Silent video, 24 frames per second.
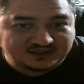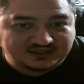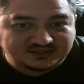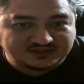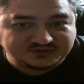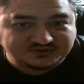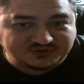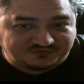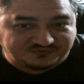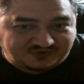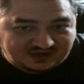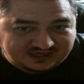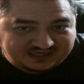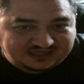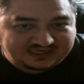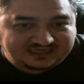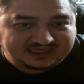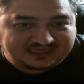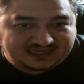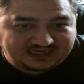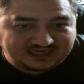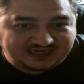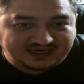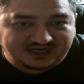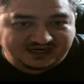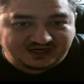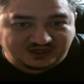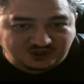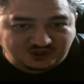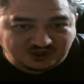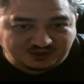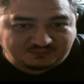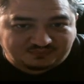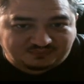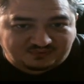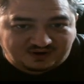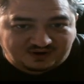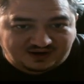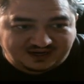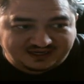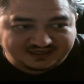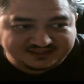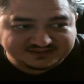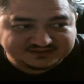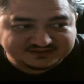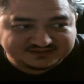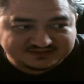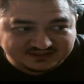So if I can get it at a good
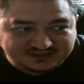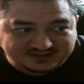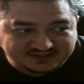price,